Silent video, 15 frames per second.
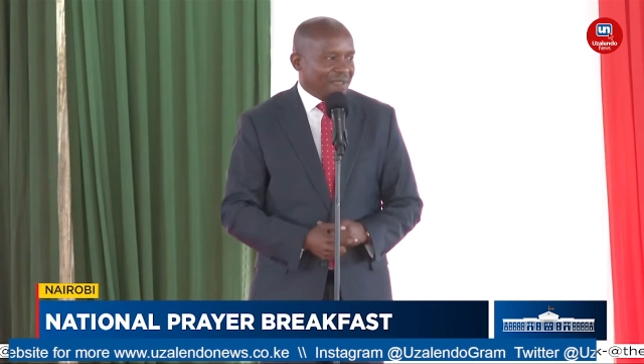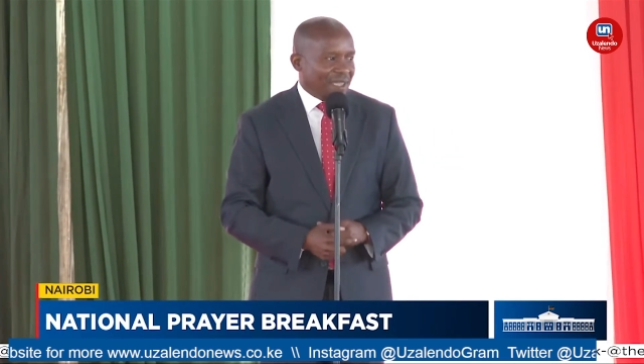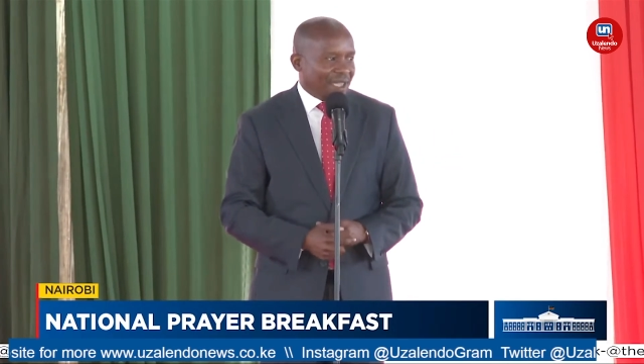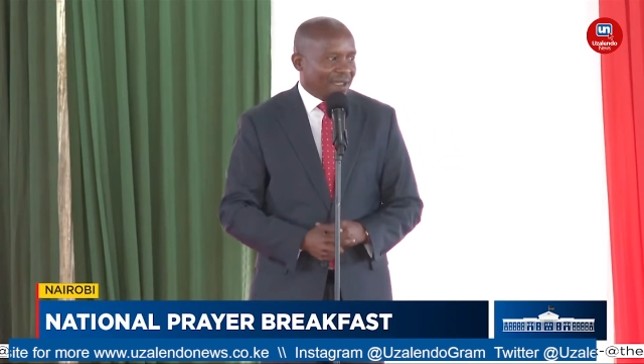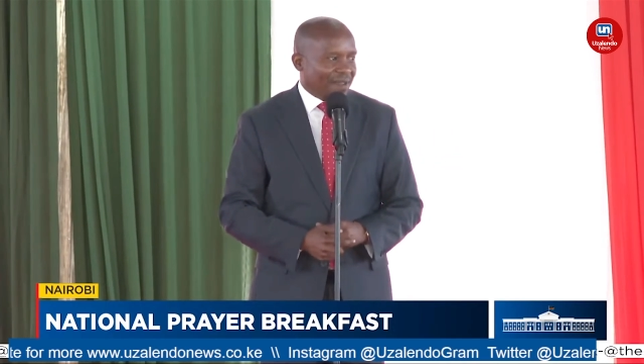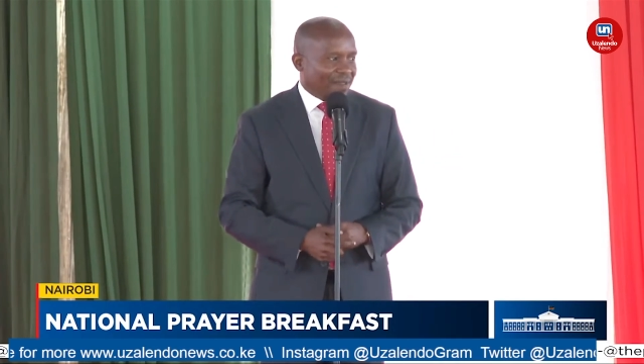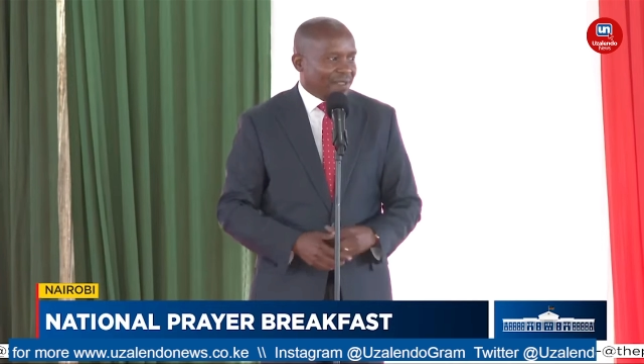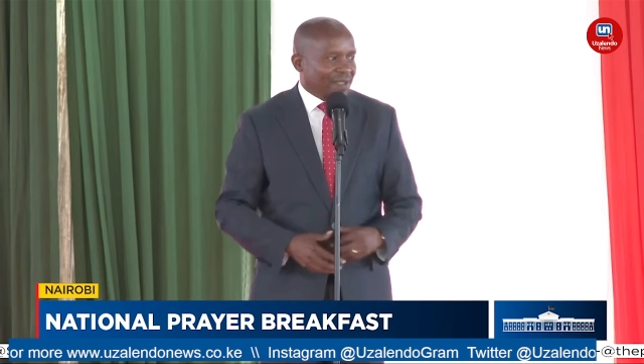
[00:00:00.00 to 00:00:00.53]
and
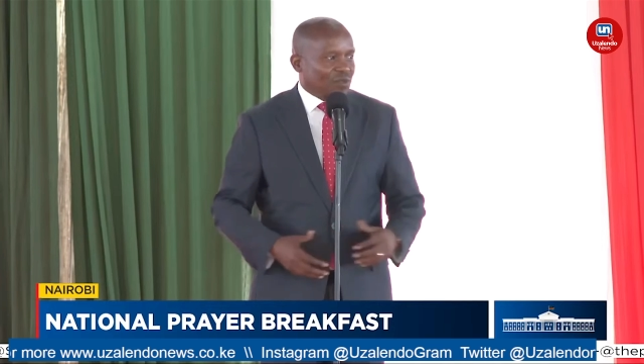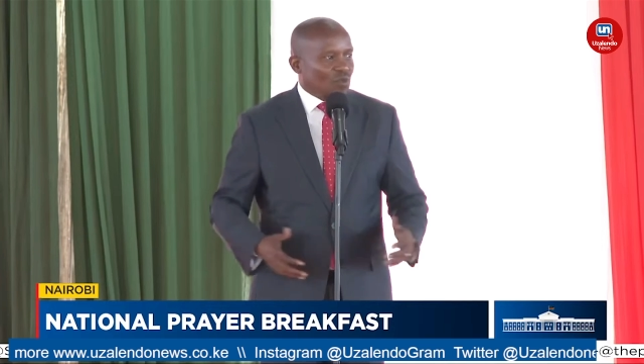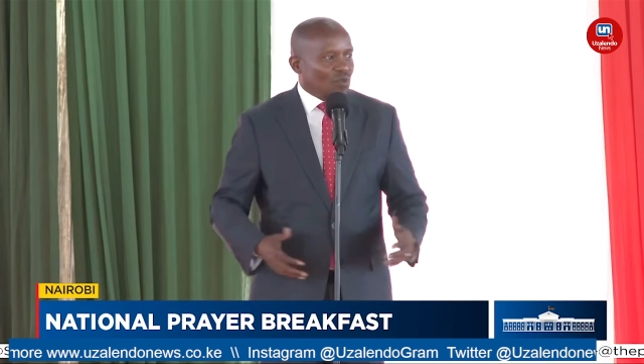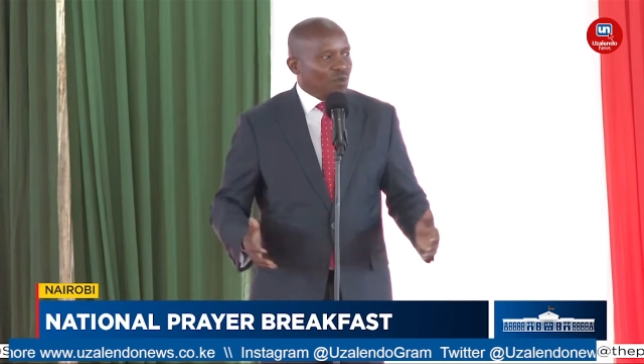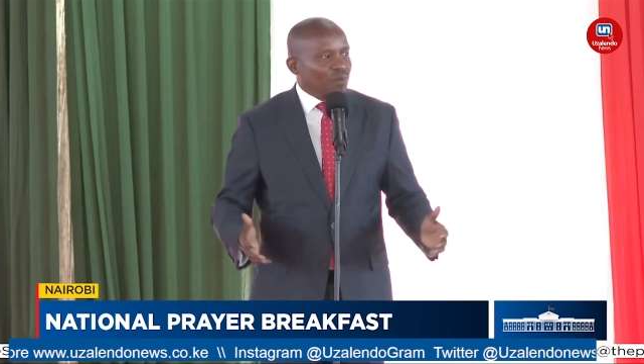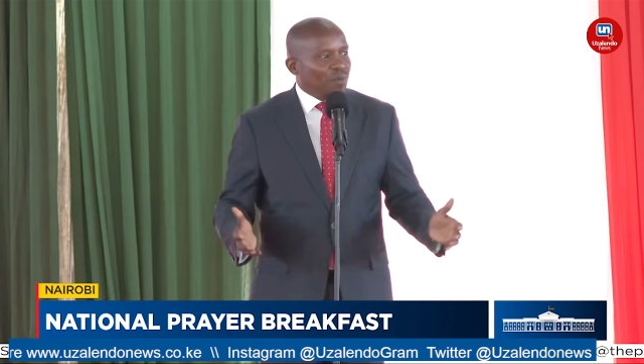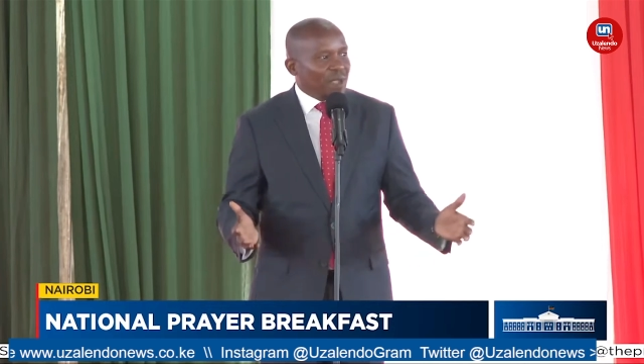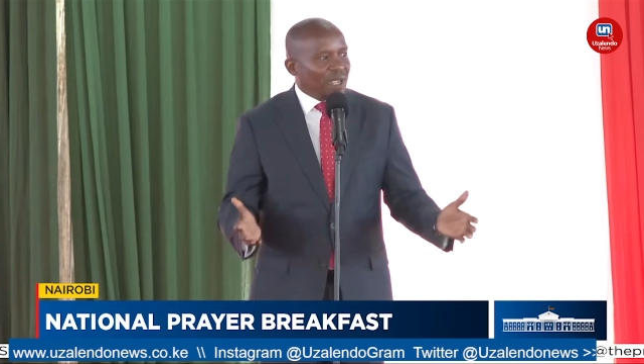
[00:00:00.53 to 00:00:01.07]
there that
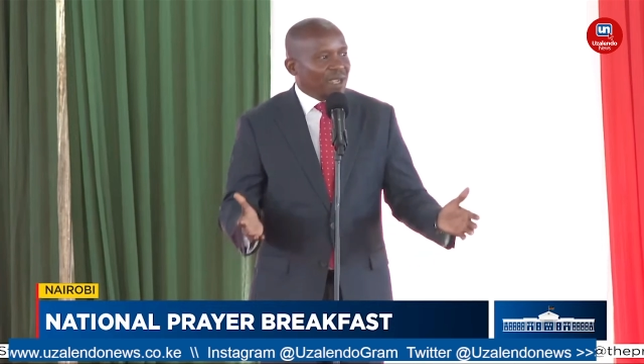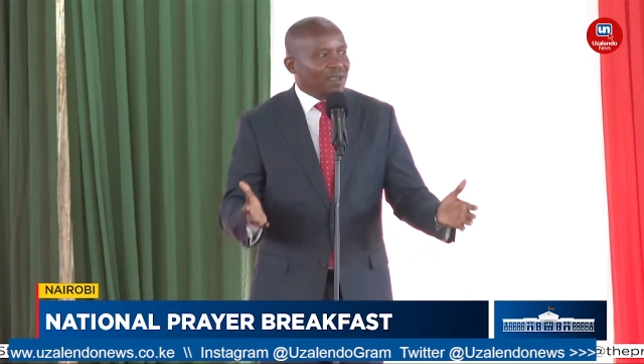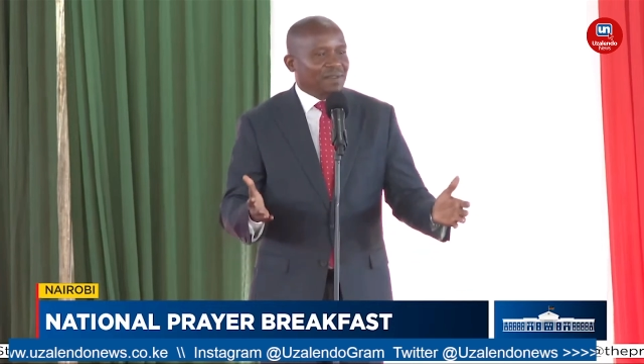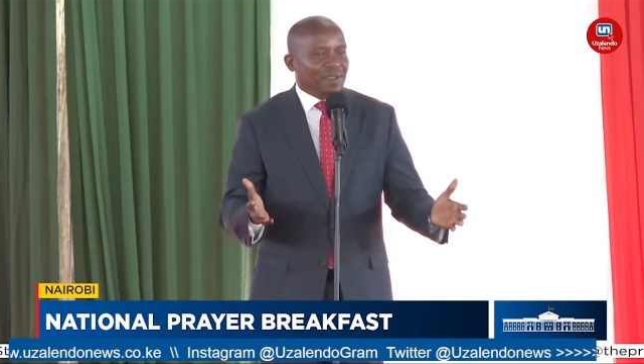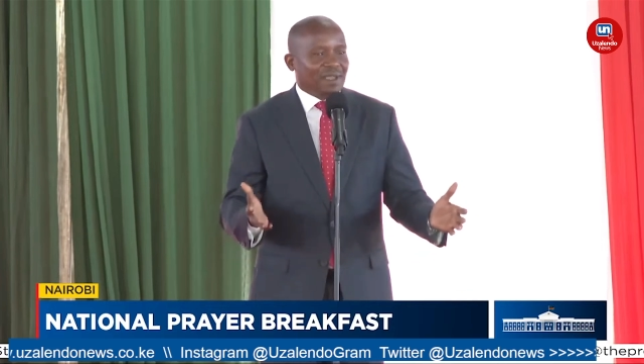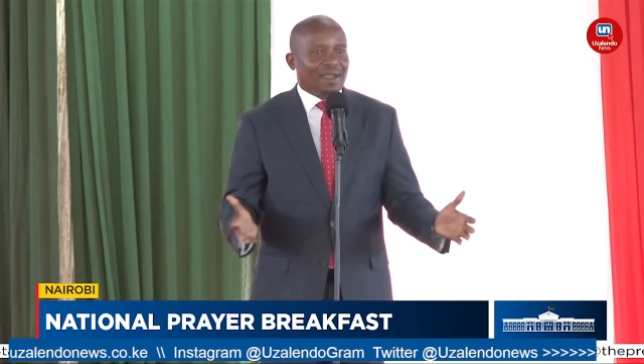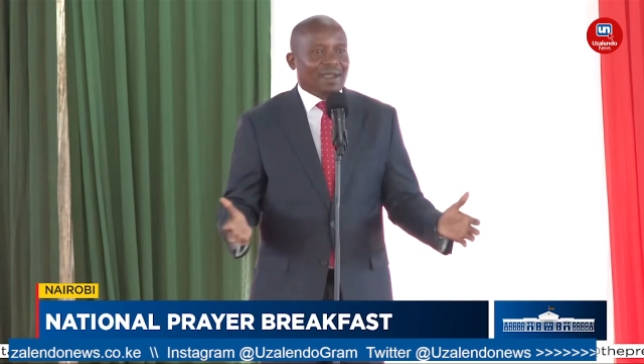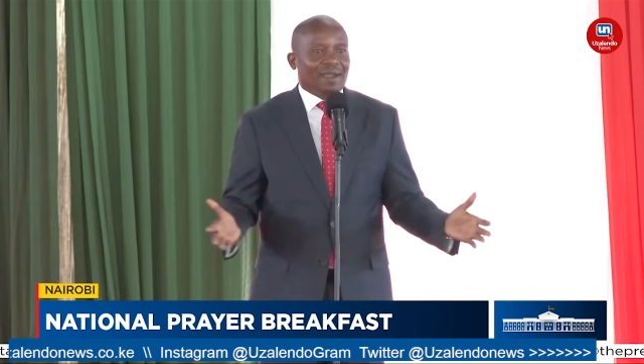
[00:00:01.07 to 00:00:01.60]
could
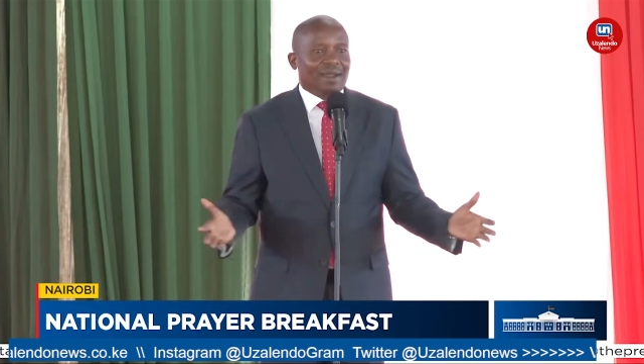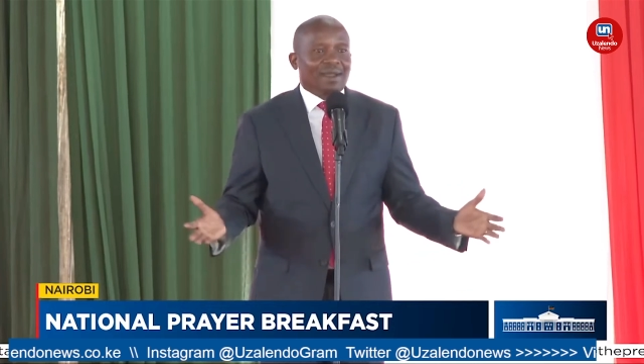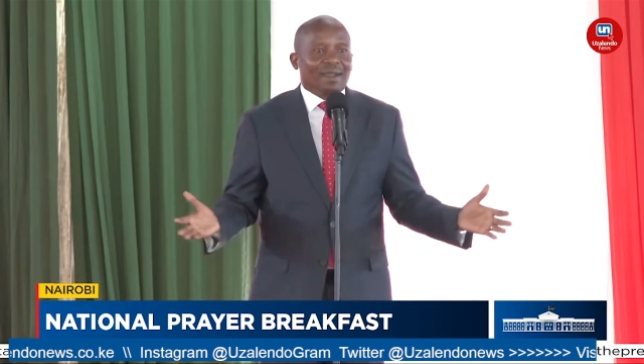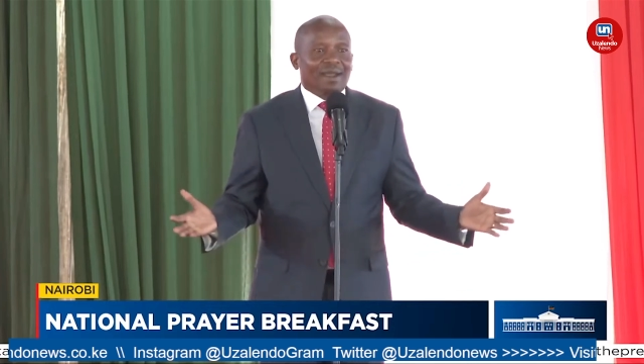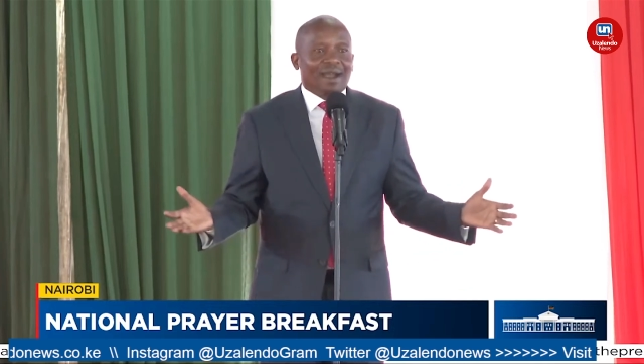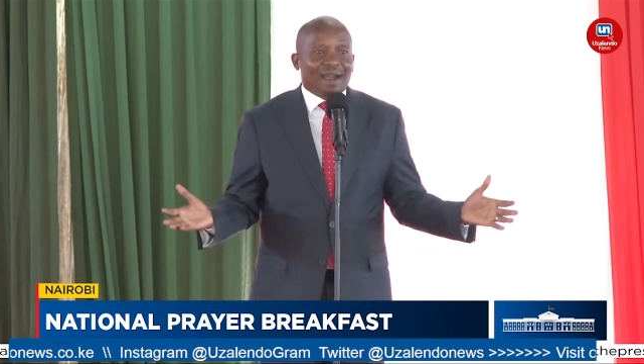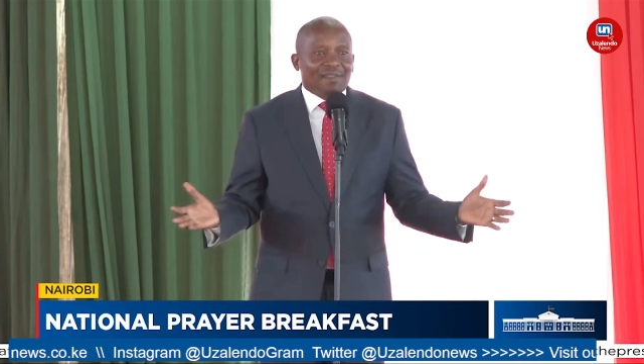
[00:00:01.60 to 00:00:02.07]
make their